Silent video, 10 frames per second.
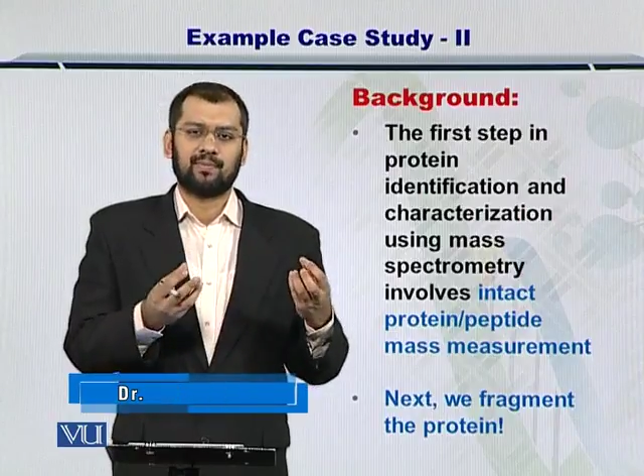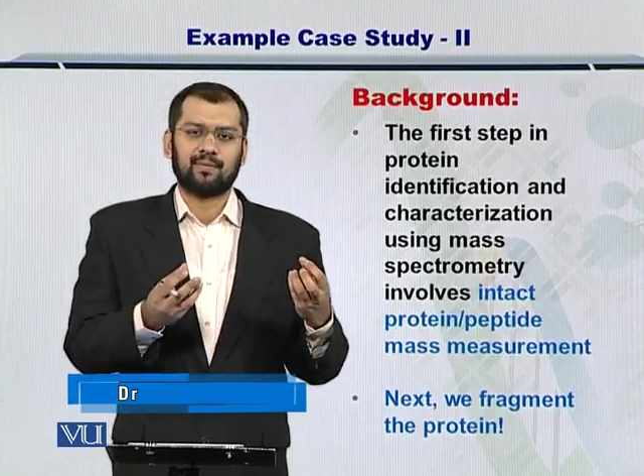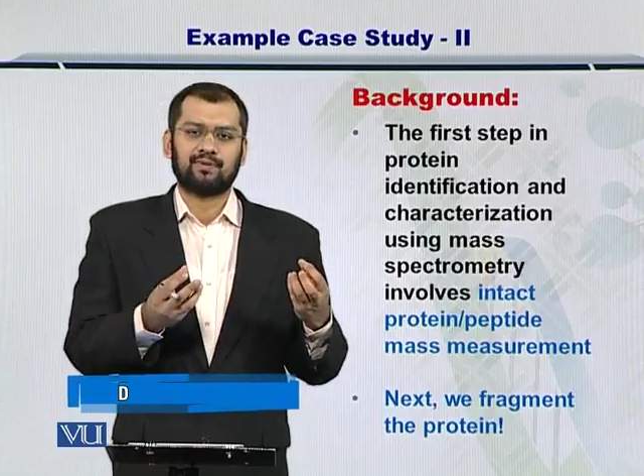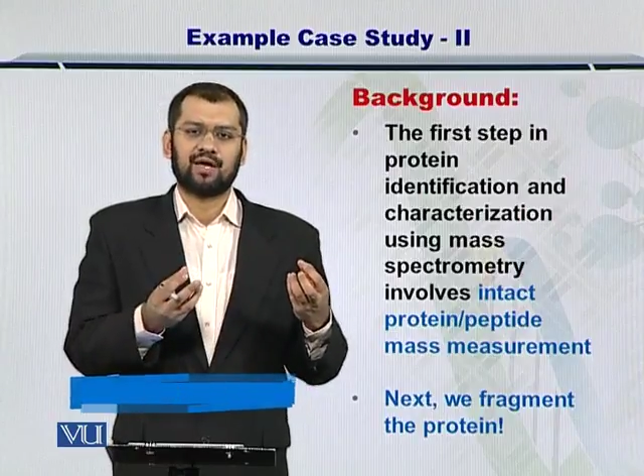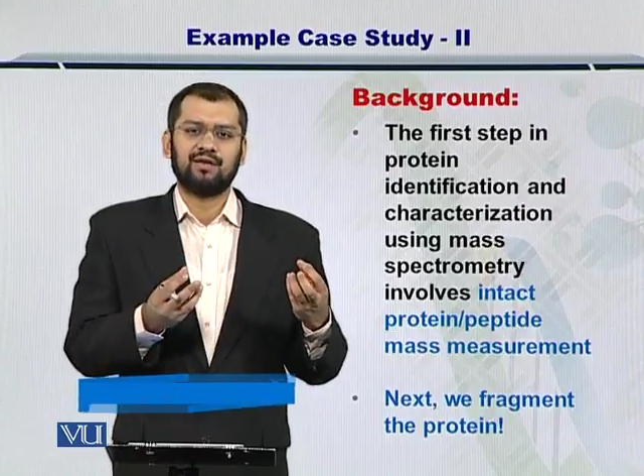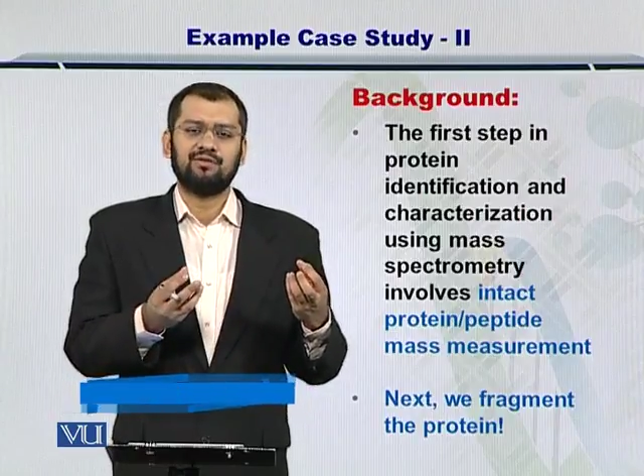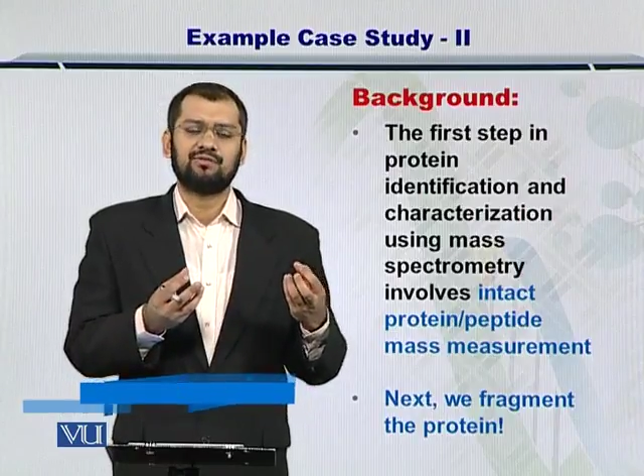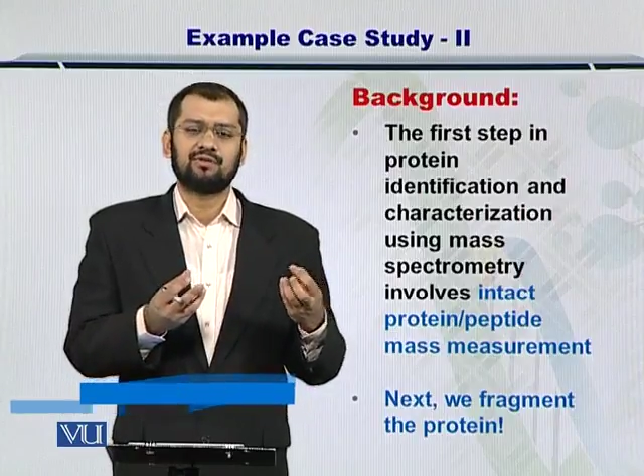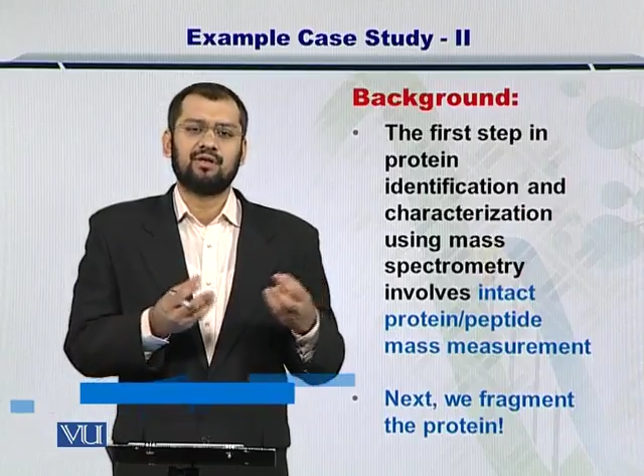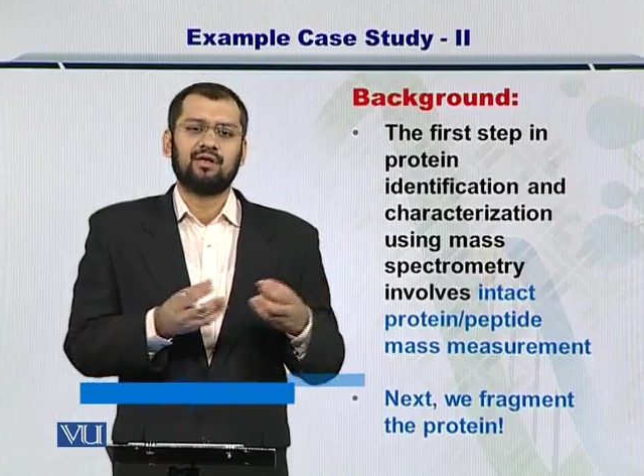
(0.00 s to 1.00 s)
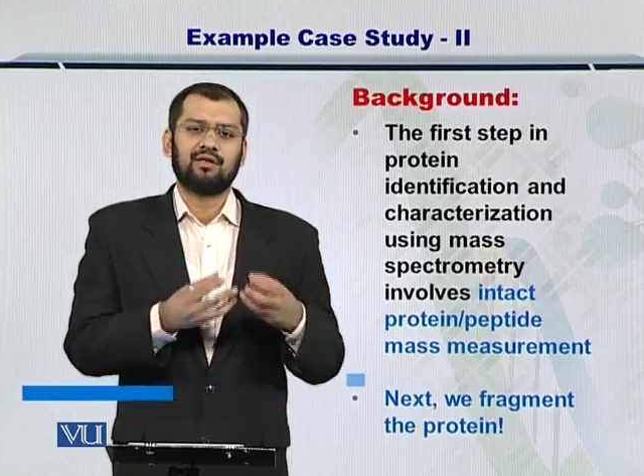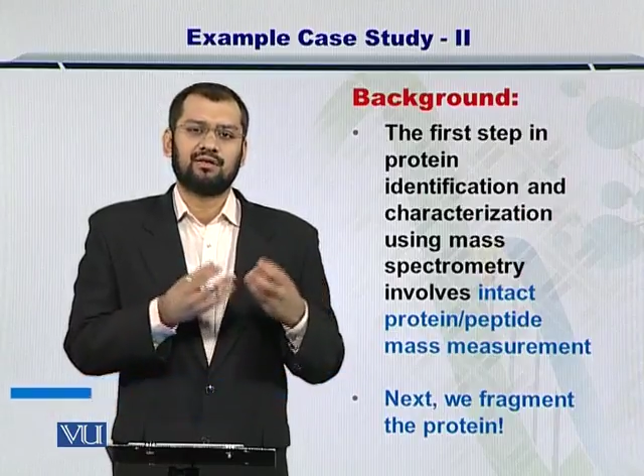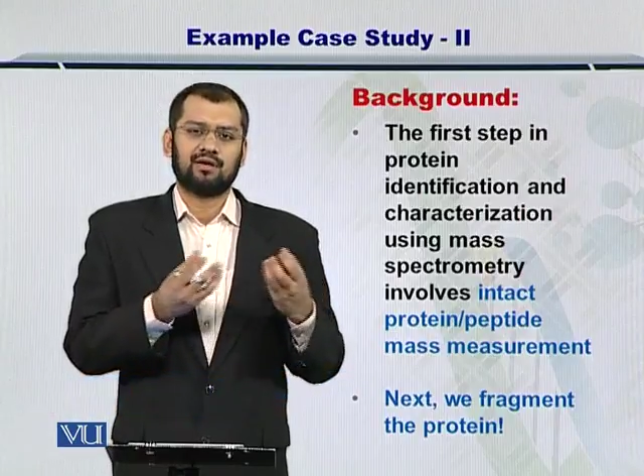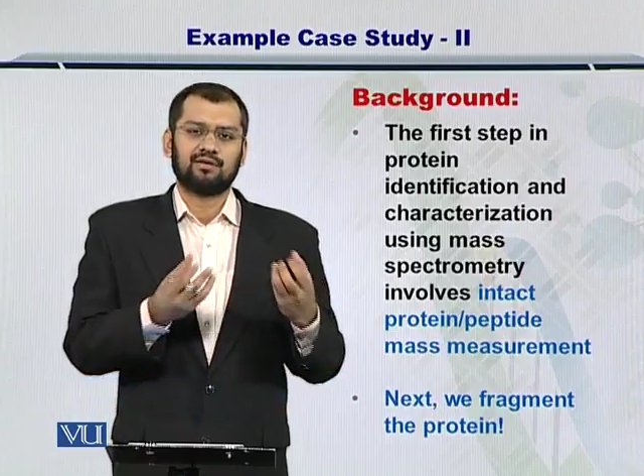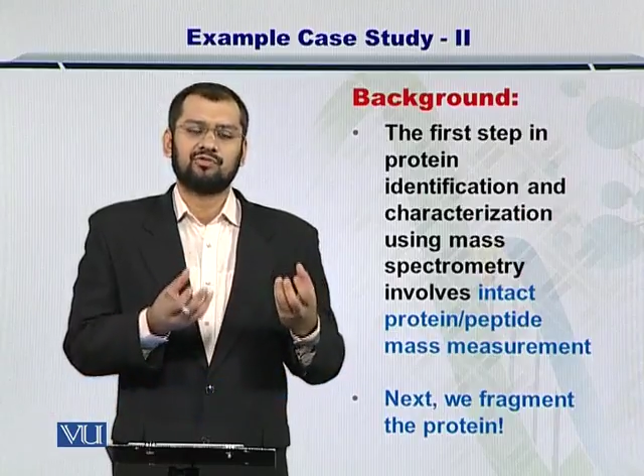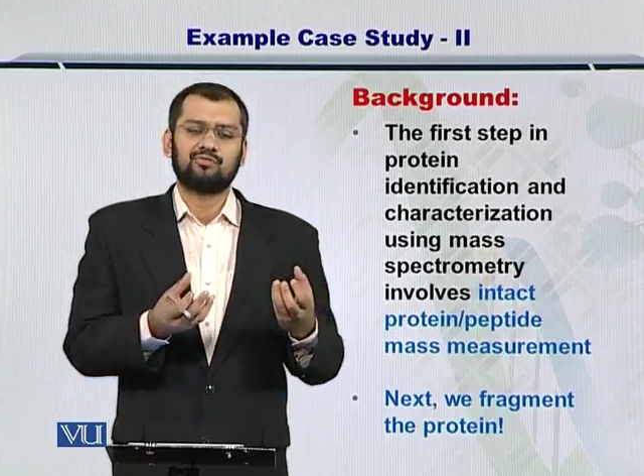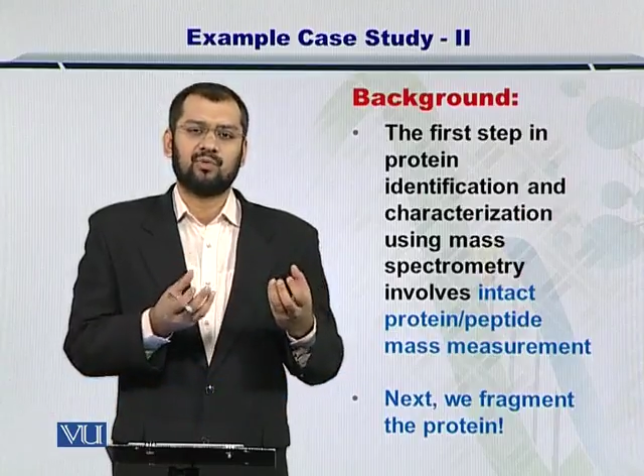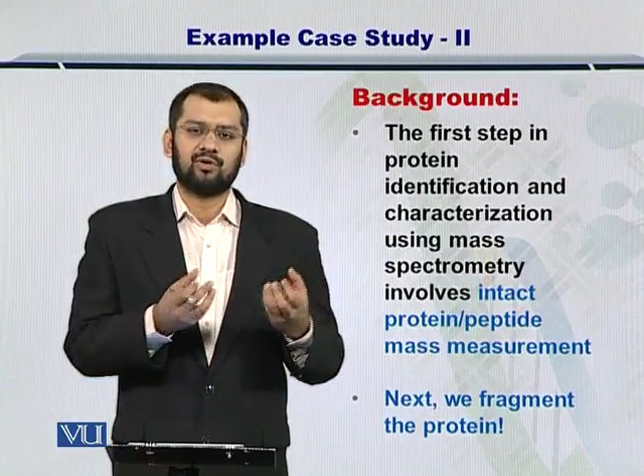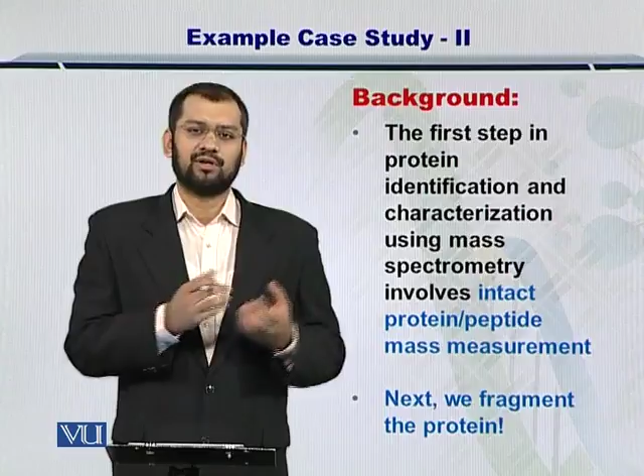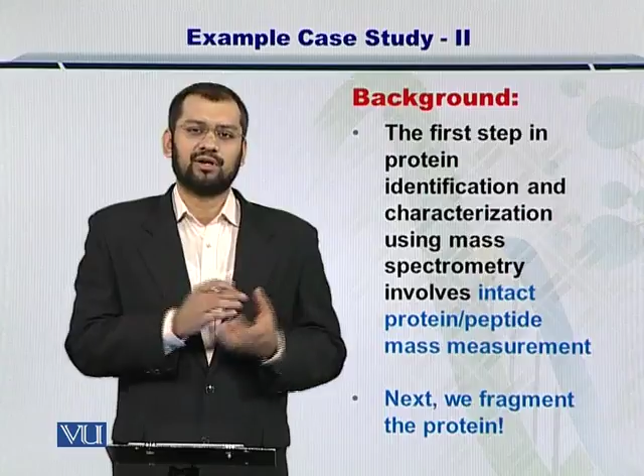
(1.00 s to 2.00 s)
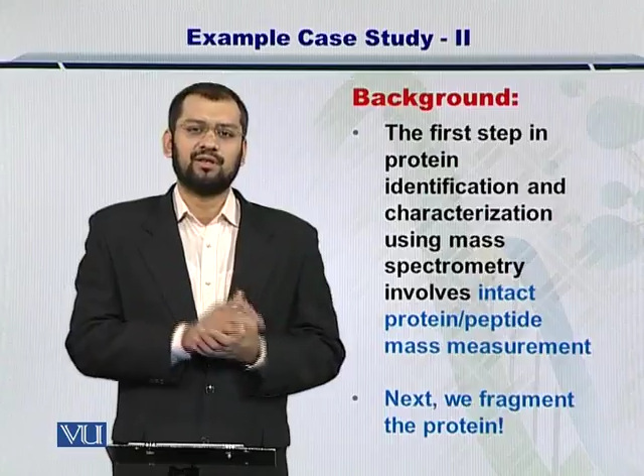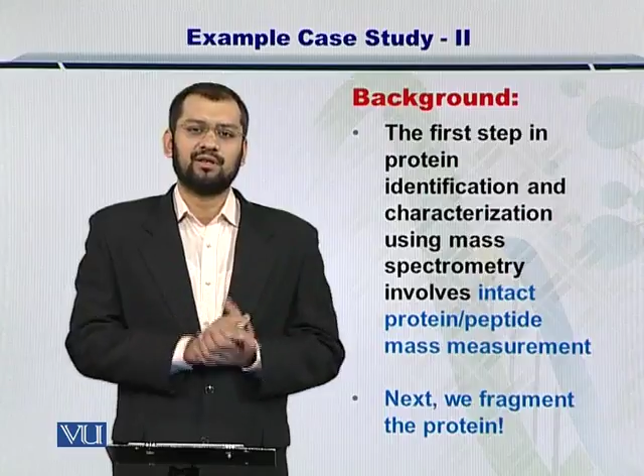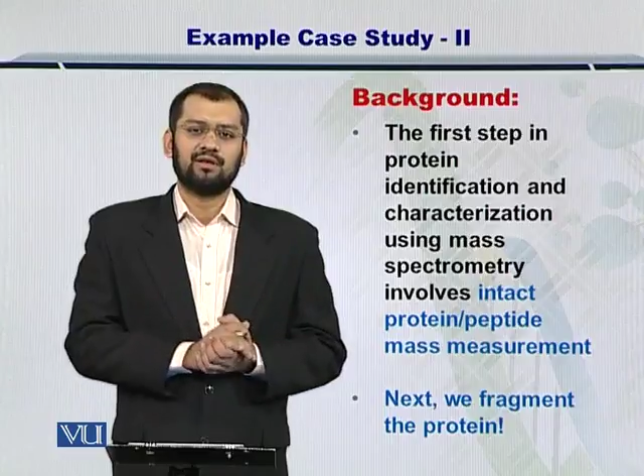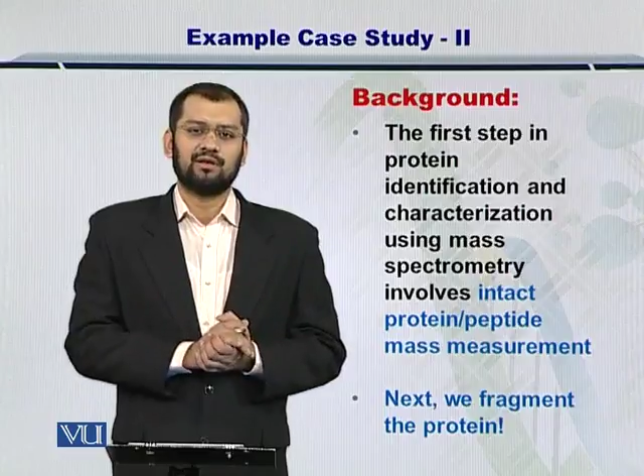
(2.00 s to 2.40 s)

peptides that are smaller in